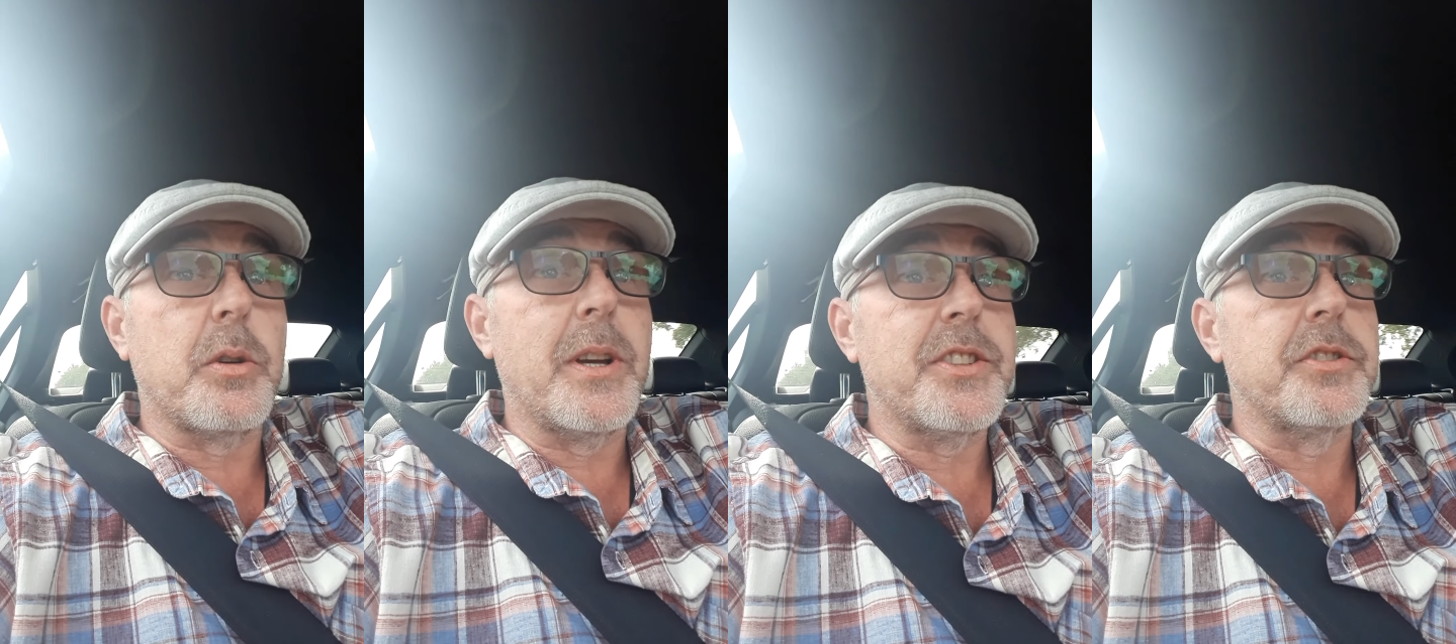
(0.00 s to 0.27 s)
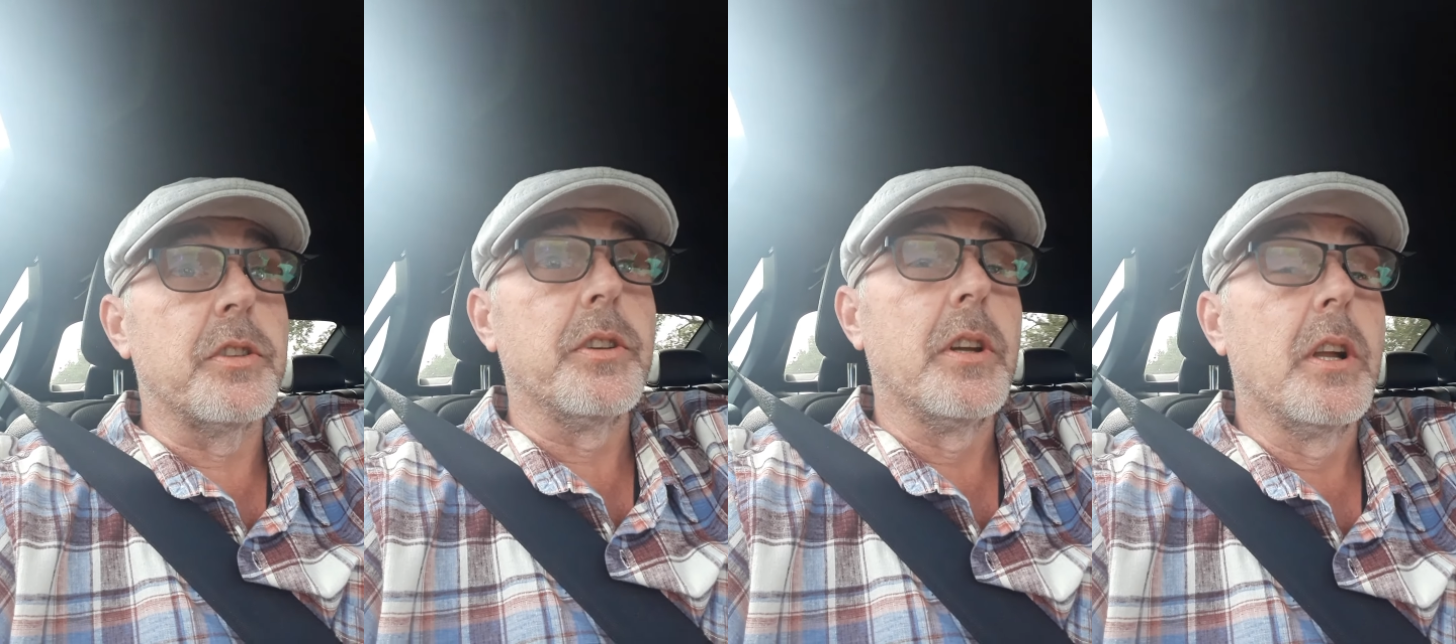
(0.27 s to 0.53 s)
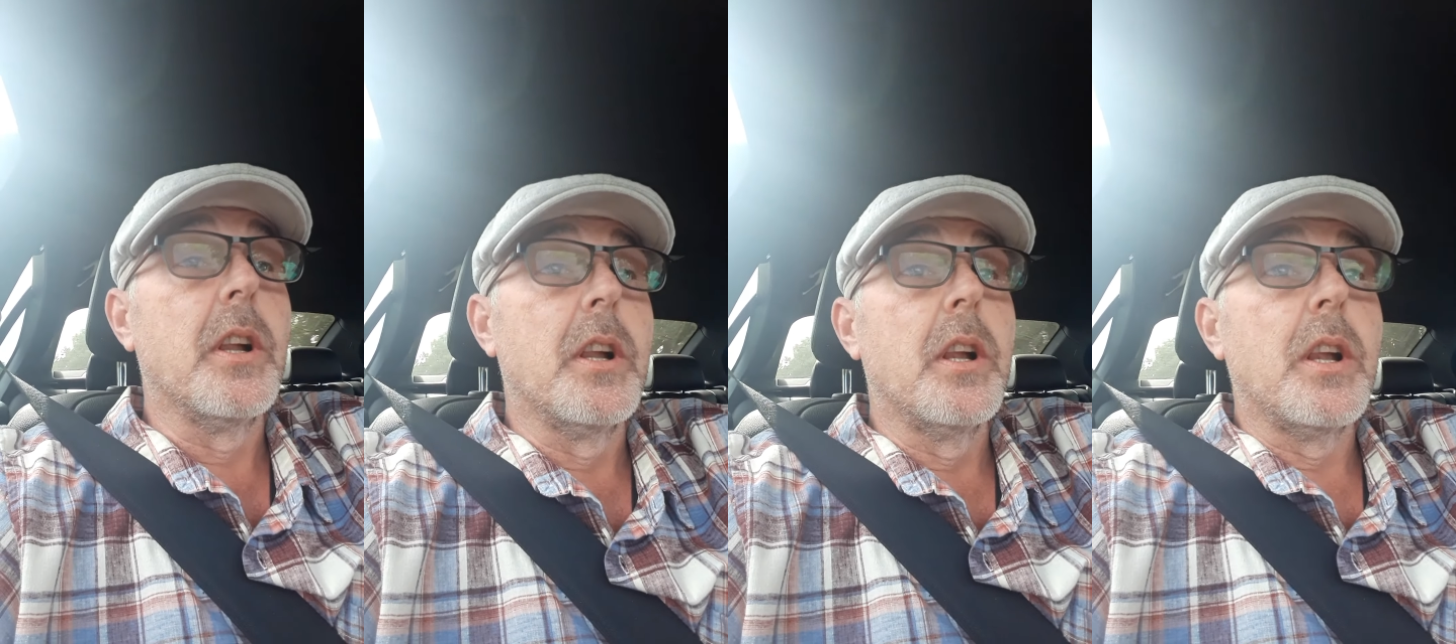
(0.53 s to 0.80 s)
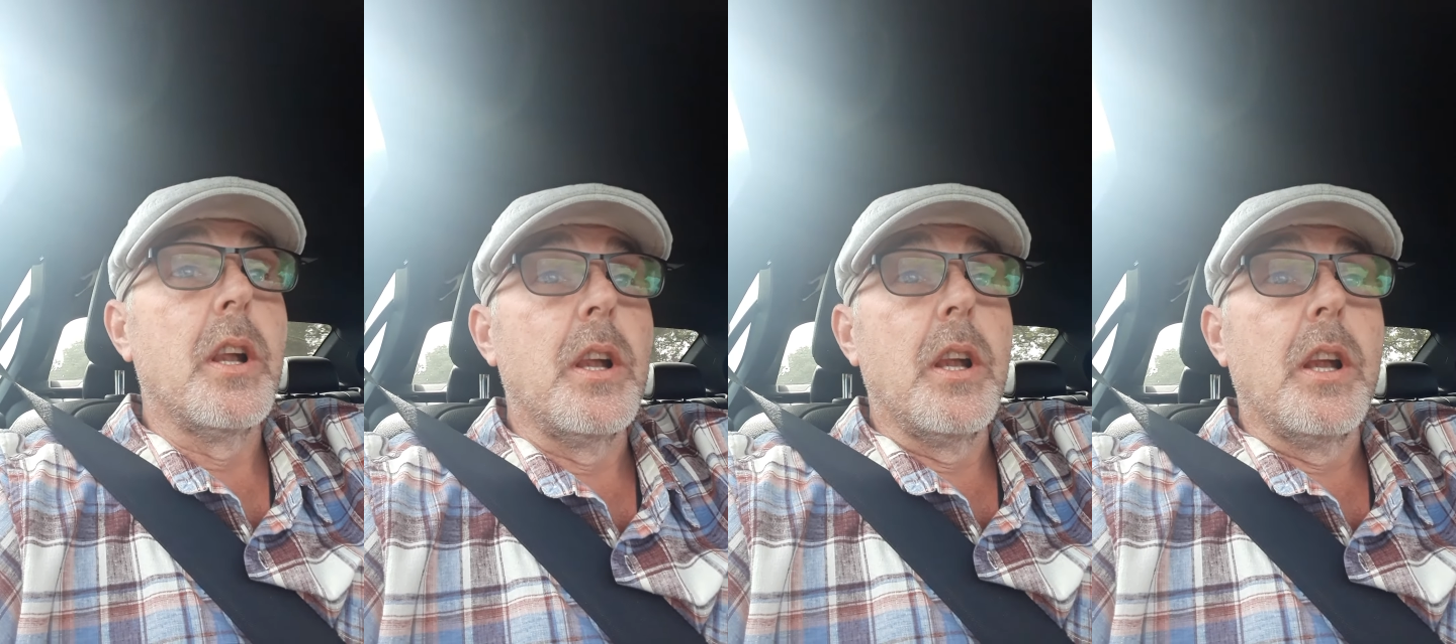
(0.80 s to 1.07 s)
question.
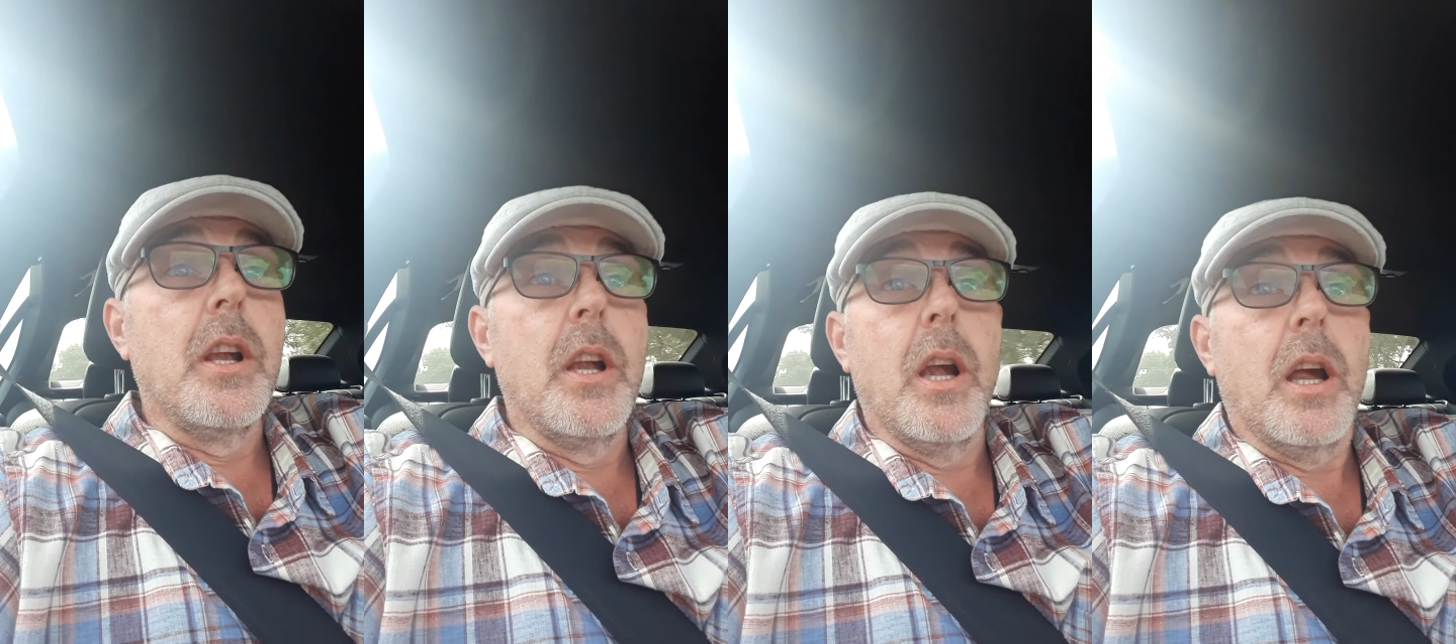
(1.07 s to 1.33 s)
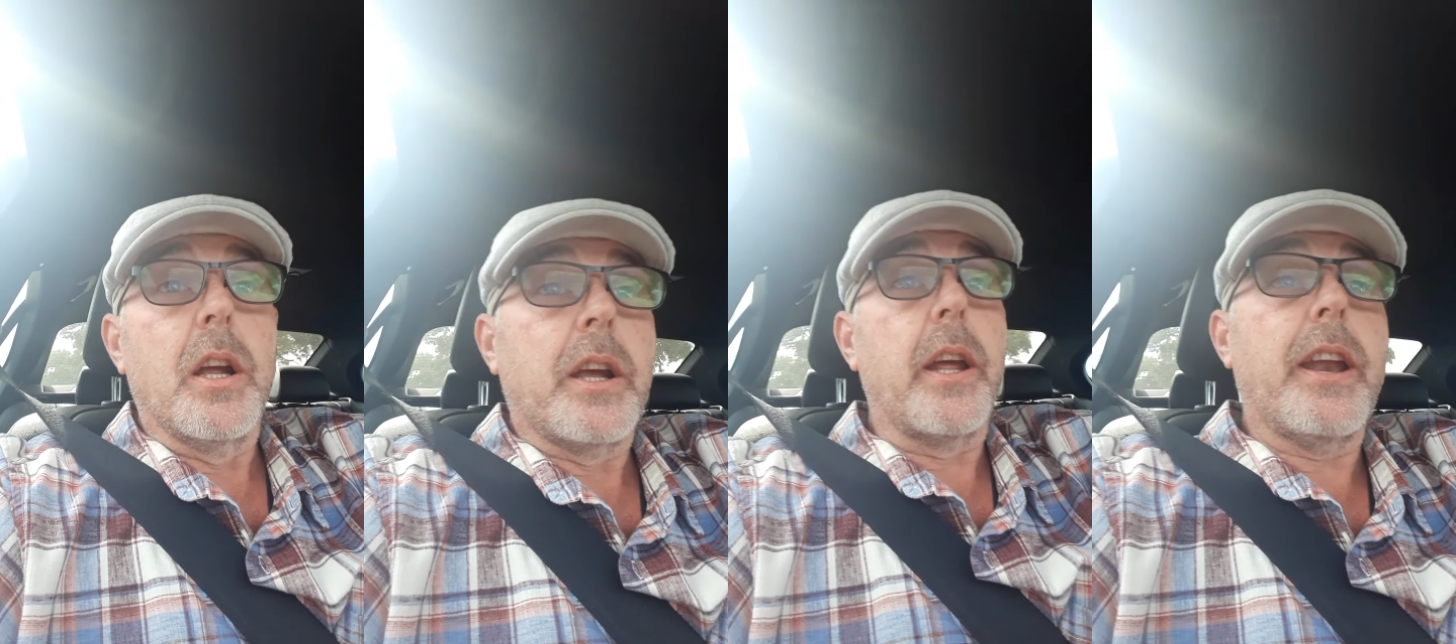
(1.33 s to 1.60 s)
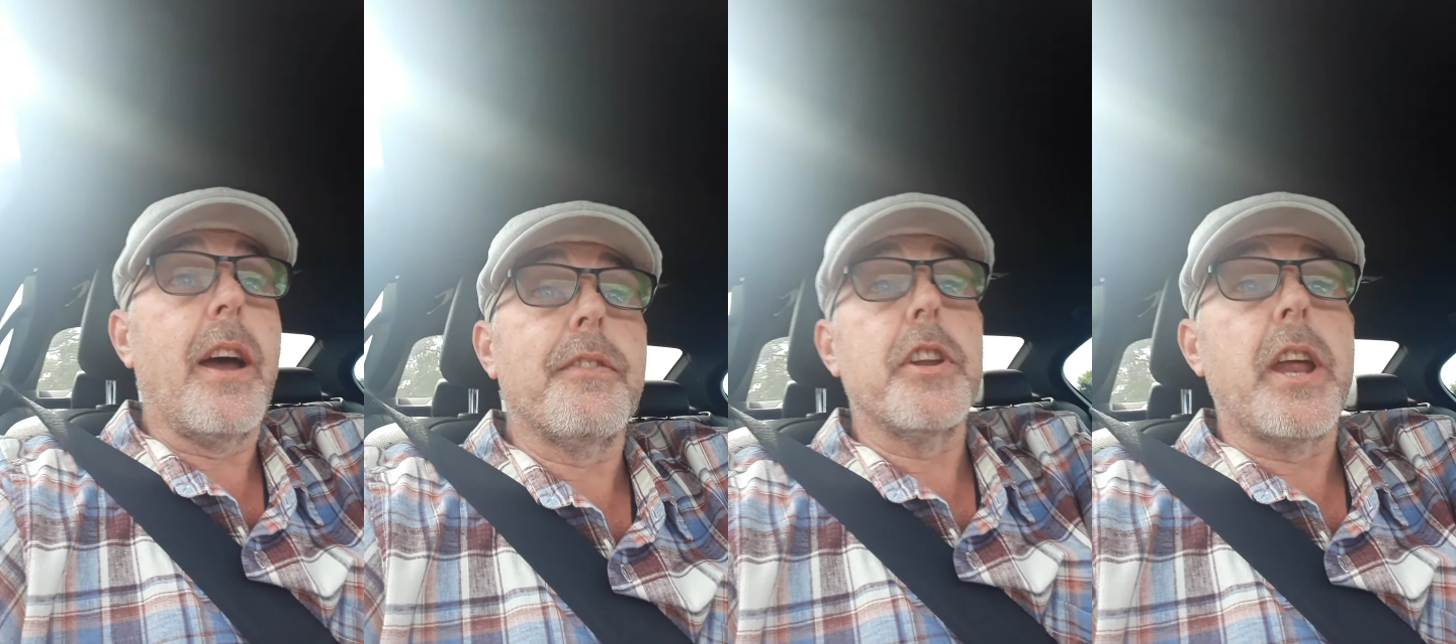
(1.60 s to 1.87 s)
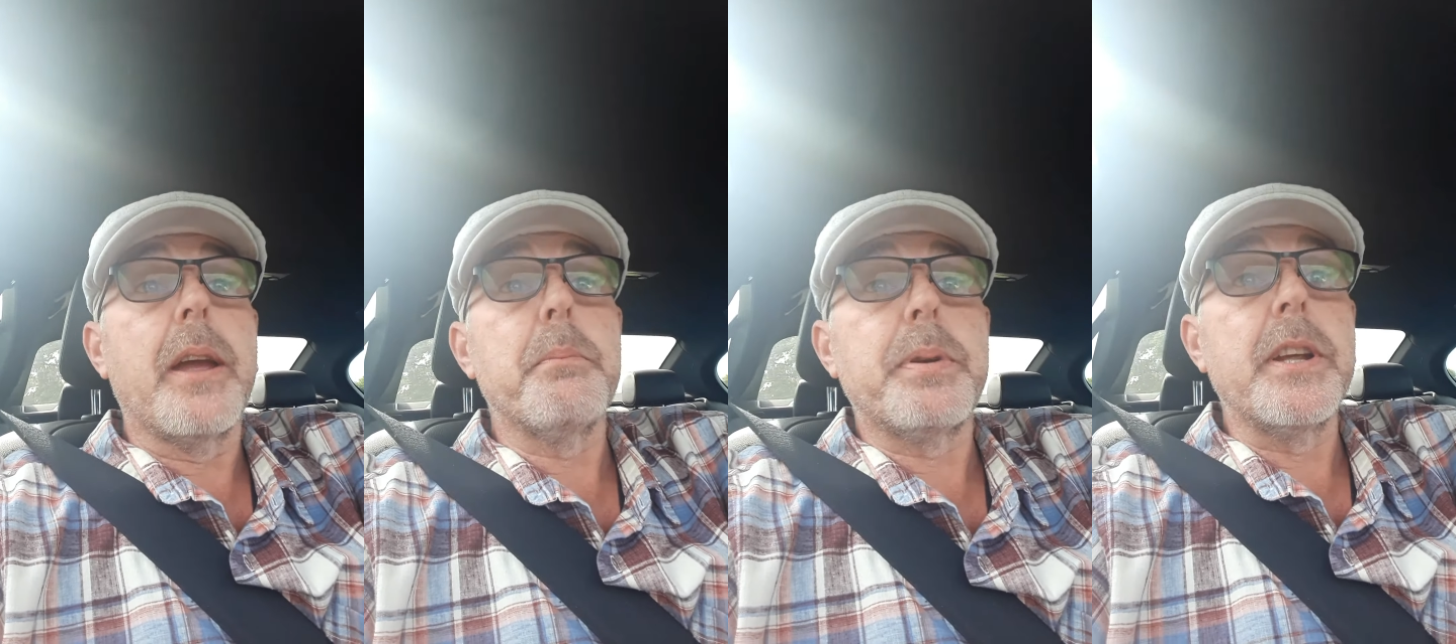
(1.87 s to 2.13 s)
Can I have your
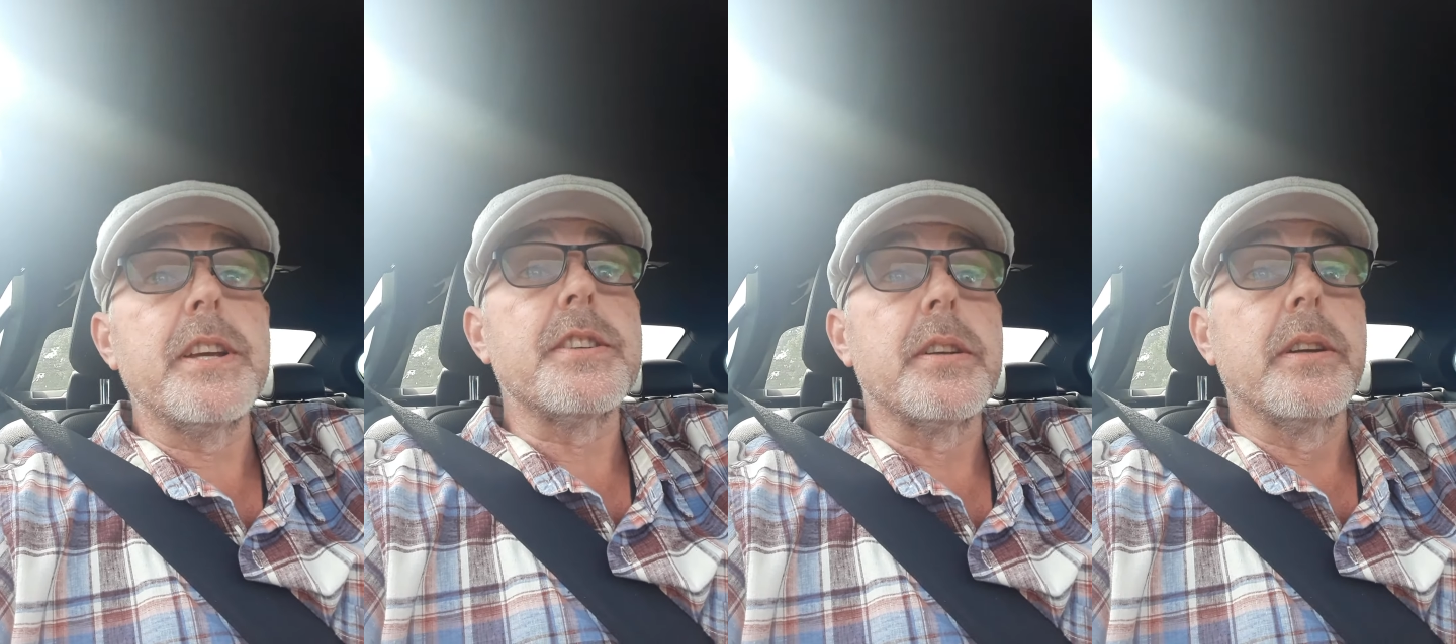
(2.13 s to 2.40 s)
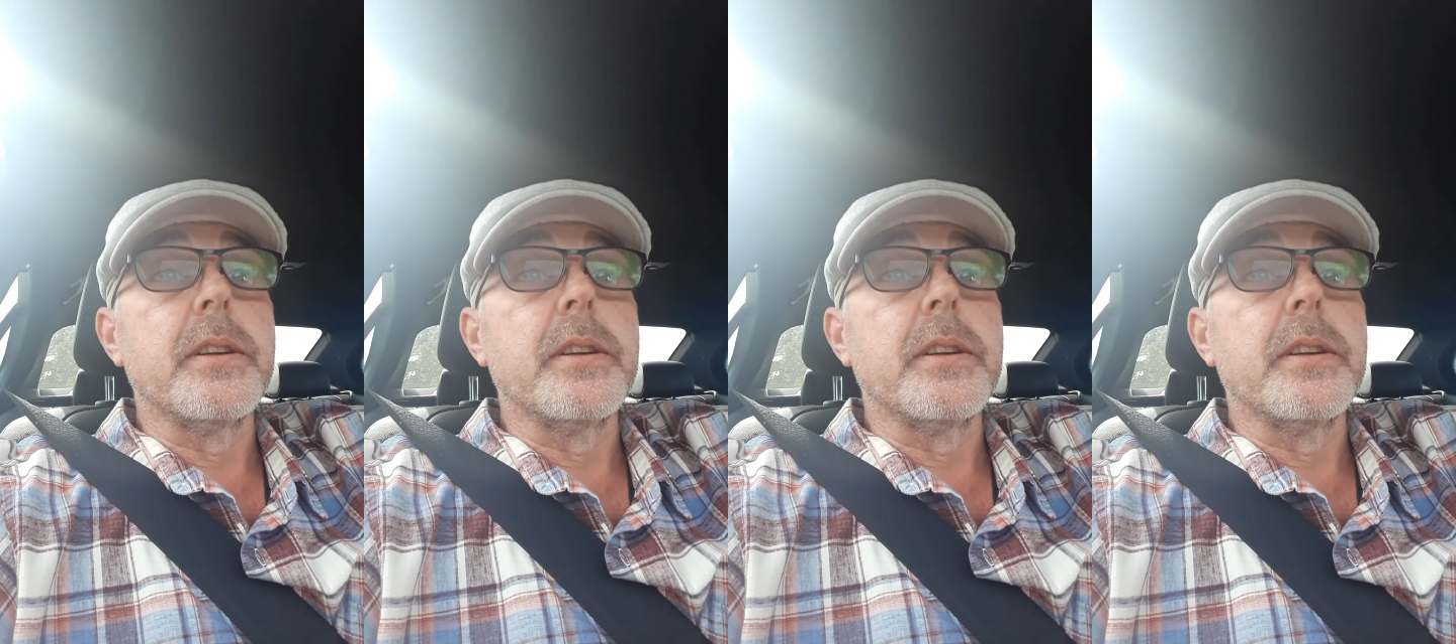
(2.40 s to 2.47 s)
name, please?